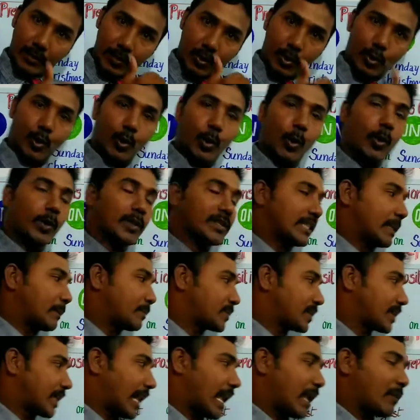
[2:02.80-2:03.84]
do
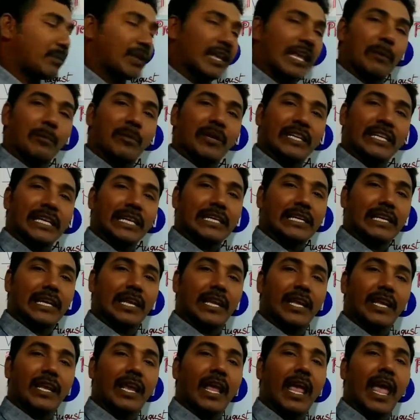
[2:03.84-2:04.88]
subscribe
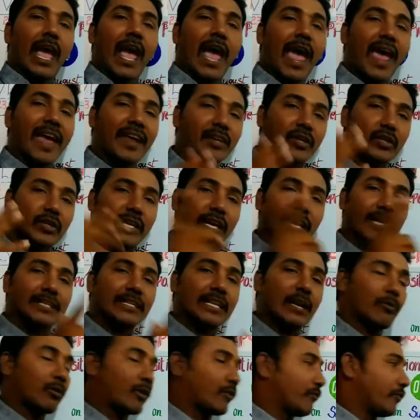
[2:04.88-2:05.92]
immediately and get
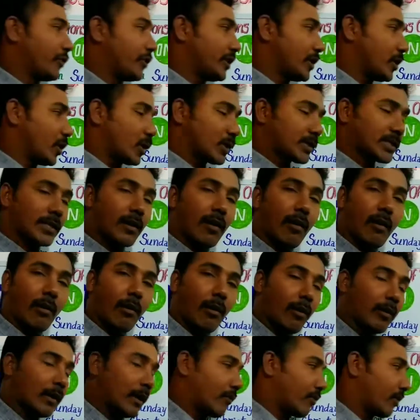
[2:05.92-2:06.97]
our videos,
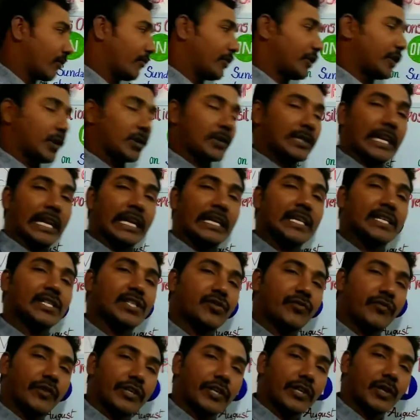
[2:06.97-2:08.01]
all our videos,
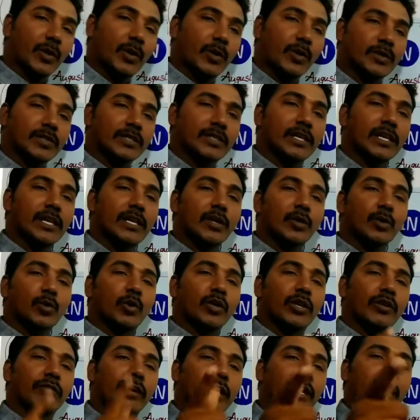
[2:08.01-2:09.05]
latest videos to
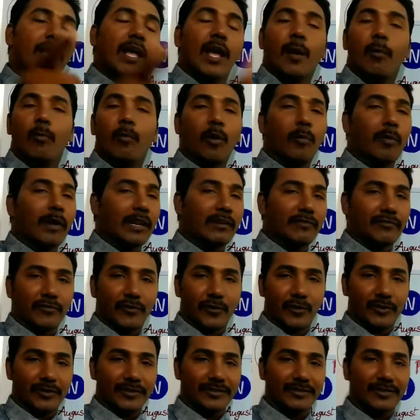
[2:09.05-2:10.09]
your mobile
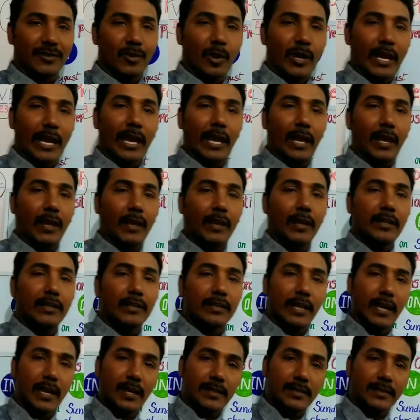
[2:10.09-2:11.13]
phone. Okay,
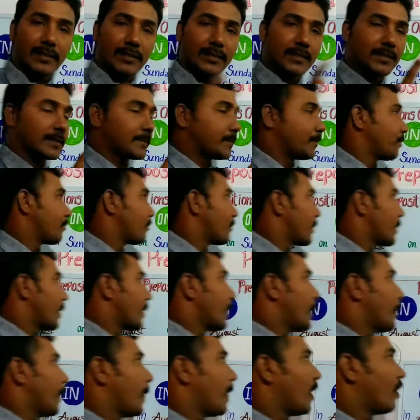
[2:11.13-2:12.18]
yes.
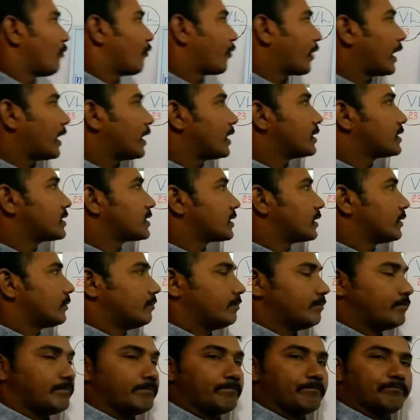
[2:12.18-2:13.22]
Friends,
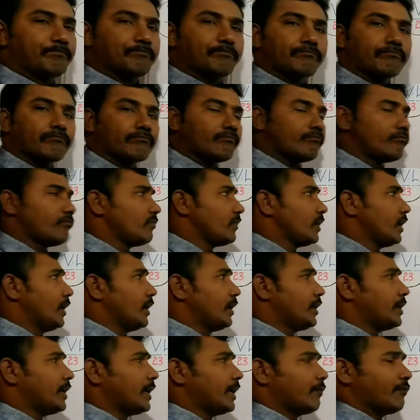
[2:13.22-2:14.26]

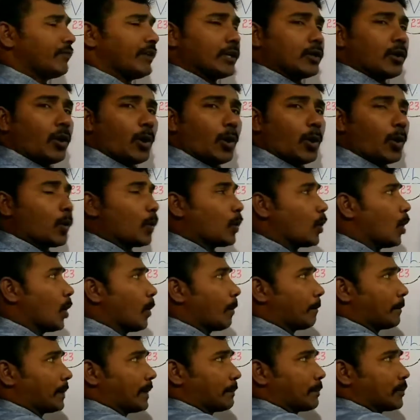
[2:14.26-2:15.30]
here we go,
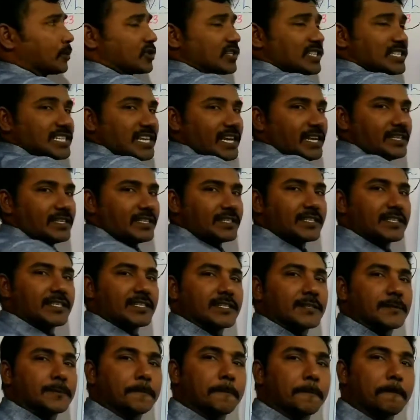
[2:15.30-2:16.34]

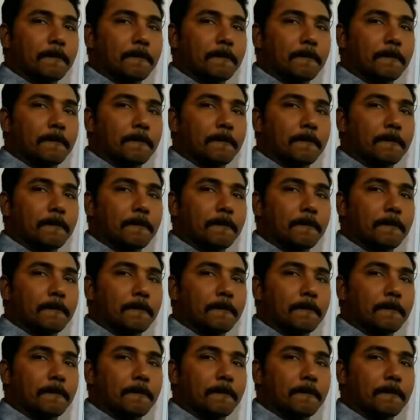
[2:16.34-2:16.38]
prepositions.